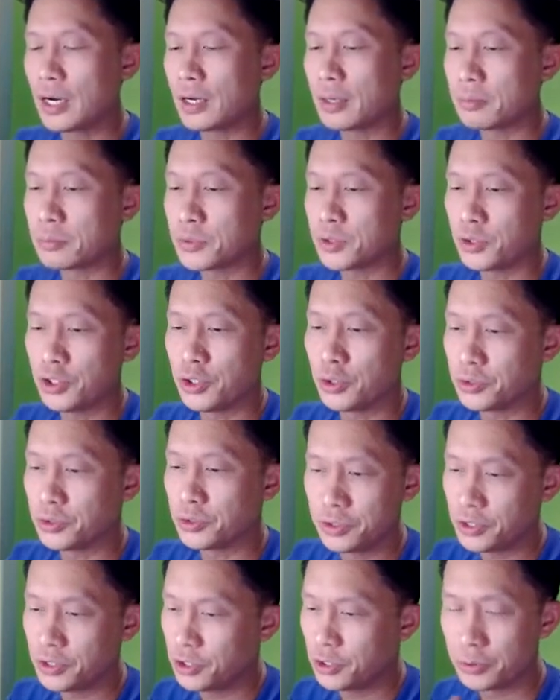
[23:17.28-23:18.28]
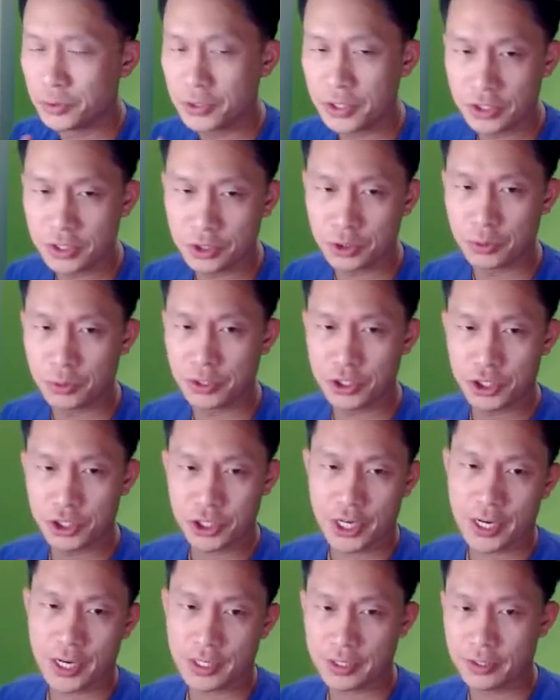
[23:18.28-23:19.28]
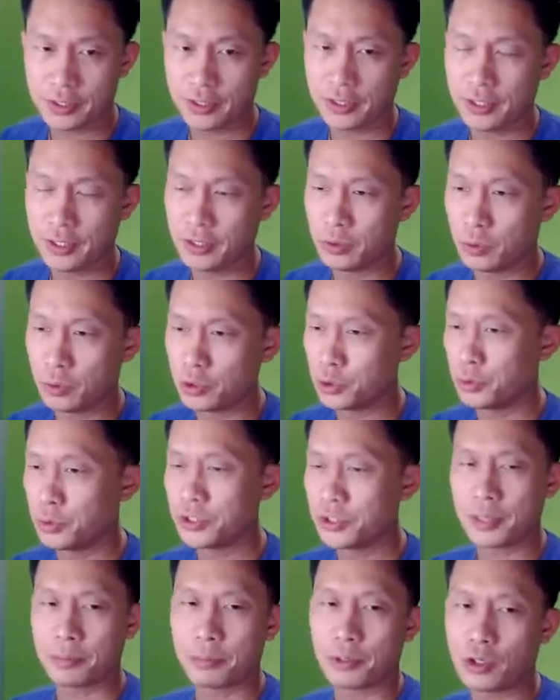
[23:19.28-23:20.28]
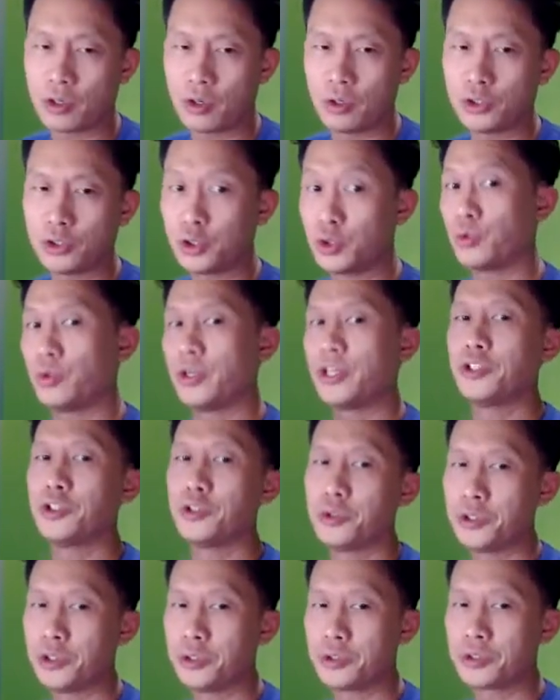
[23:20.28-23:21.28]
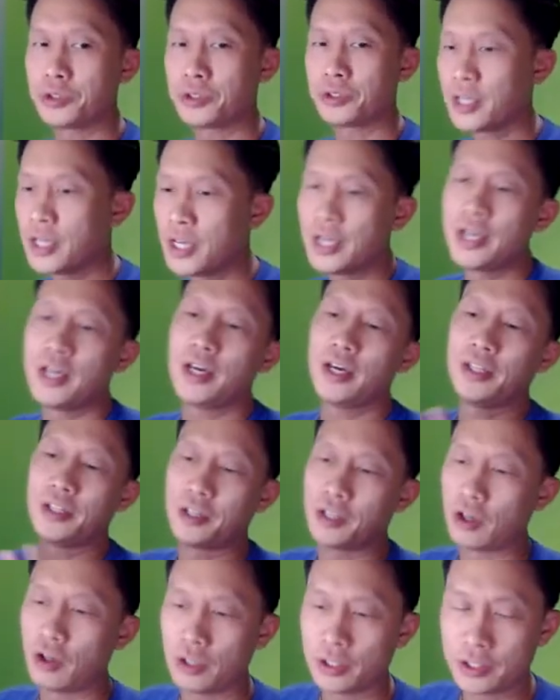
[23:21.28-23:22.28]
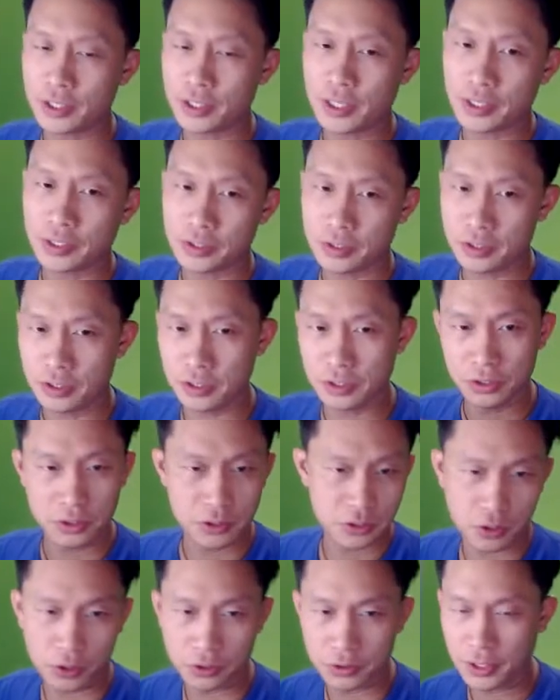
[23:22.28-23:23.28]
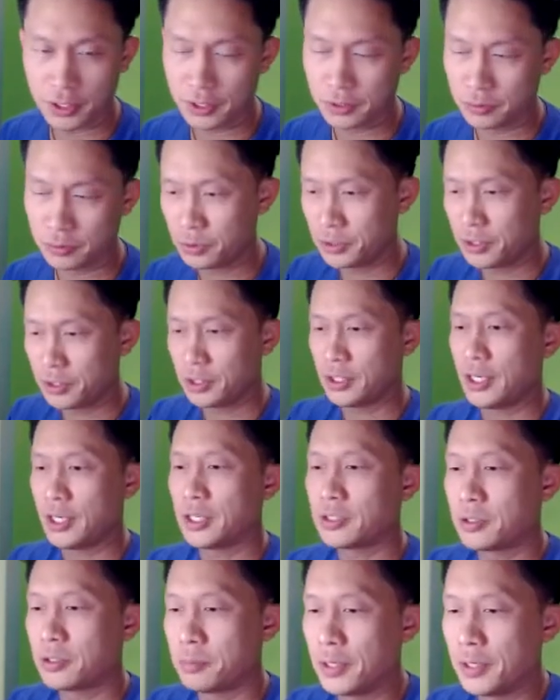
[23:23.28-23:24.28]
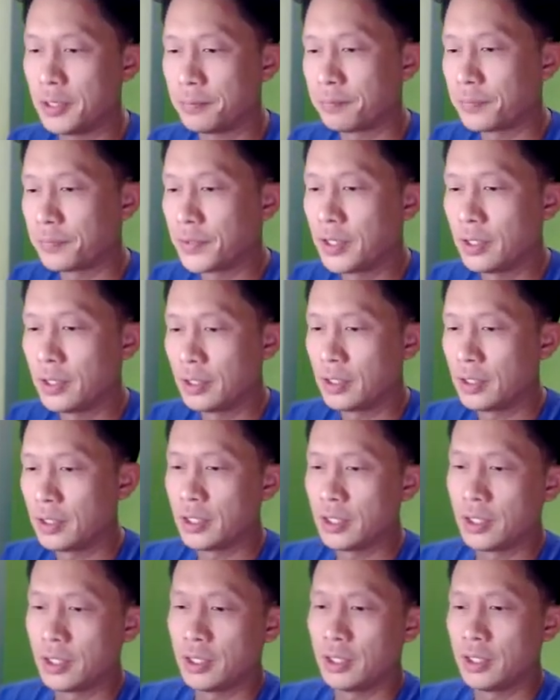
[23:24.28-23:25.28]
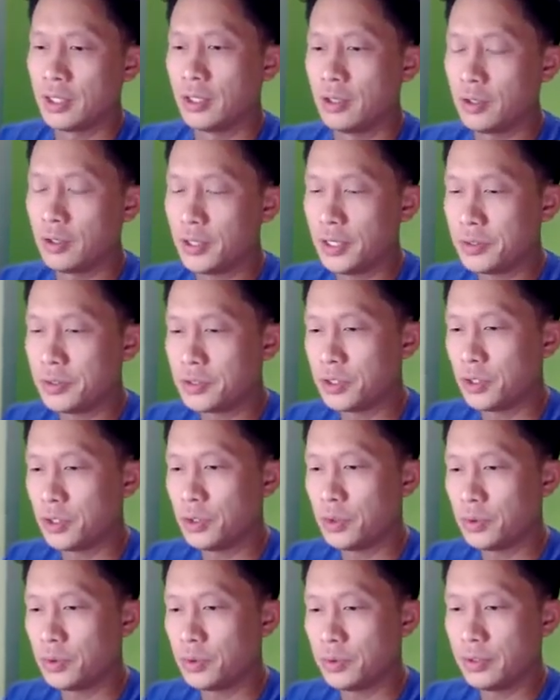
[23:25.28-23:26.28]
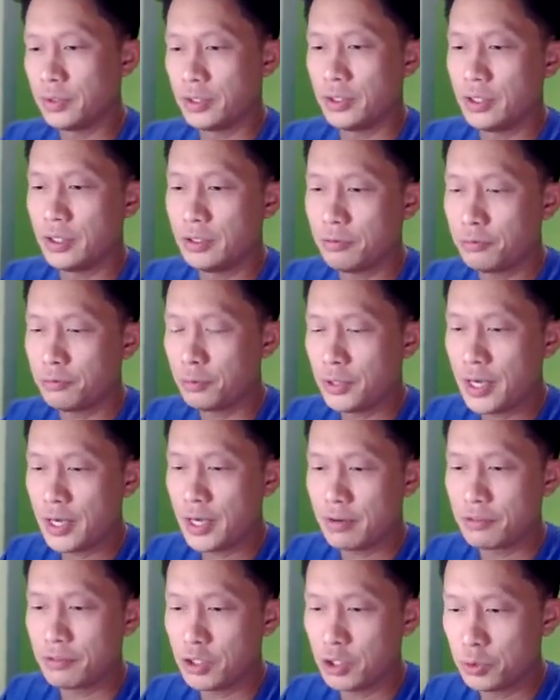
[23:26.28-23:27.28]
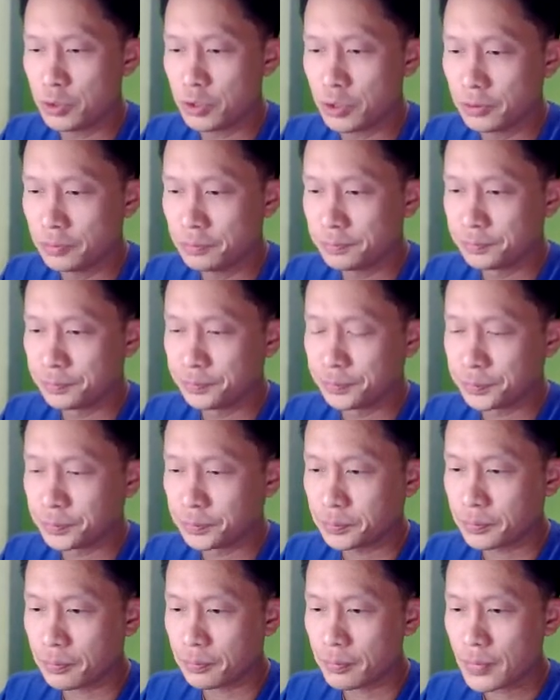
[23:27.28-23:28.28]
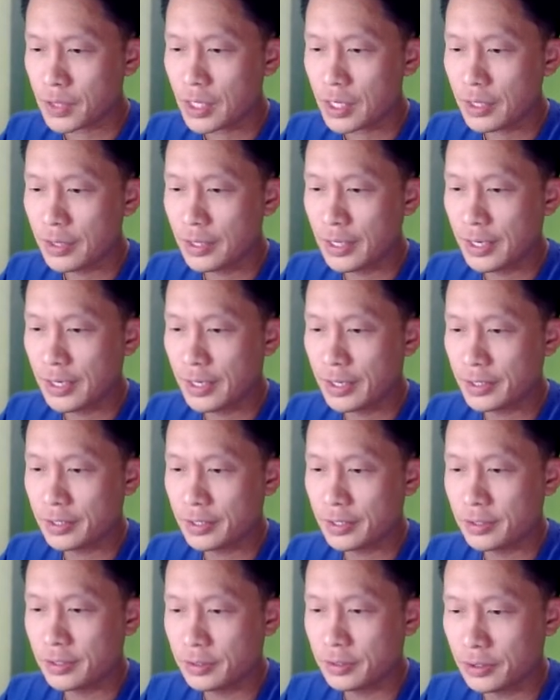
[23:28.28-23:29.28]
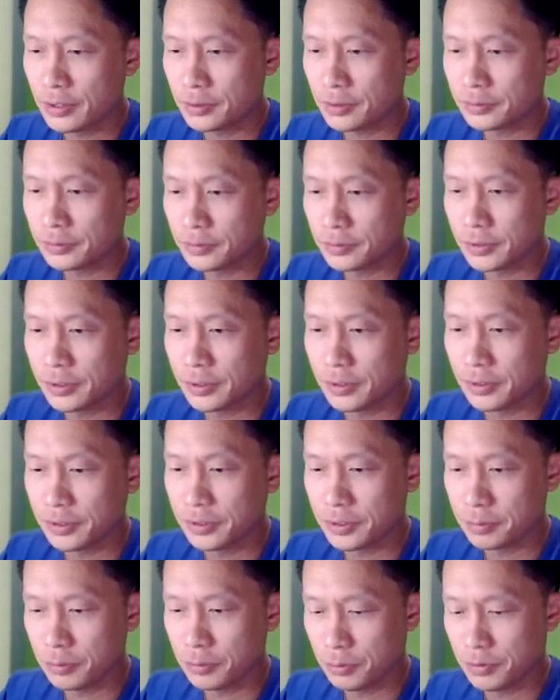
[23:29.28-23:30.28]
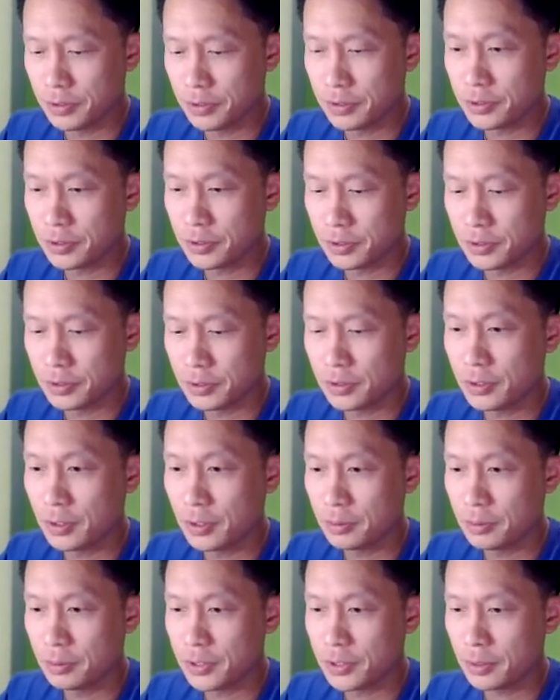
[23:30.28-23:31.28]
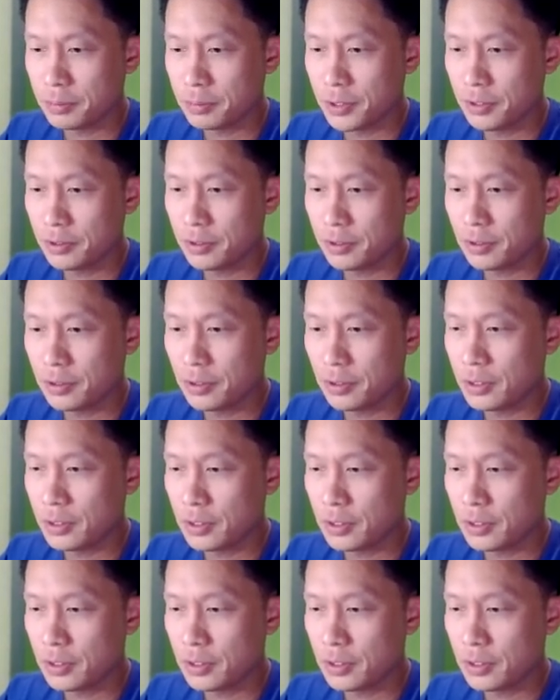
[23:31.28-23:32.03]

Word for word: So you don't need to do a check and then or do a separate call to create a new user and then call connect. It's all done with the connect command. Okay, so if we have a user, then so let's move this up top here.